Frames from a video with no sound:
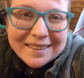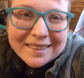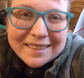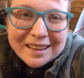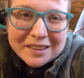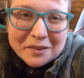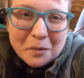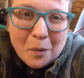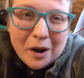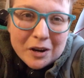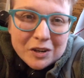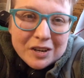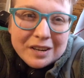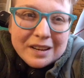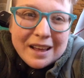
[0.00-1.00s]
Thanks for
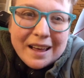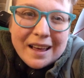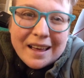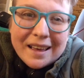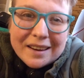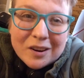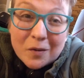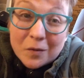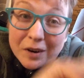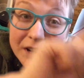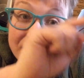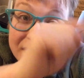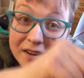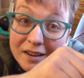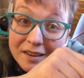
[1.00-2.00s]
watching, and don't
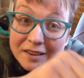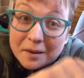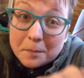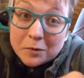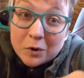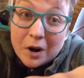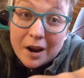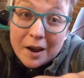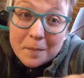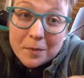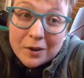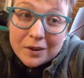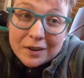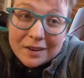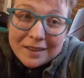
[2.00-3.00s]
forget to subscribe.
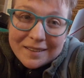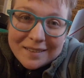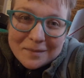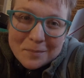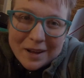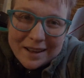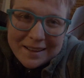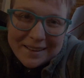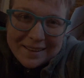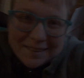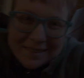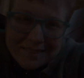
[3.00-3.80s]
Bye.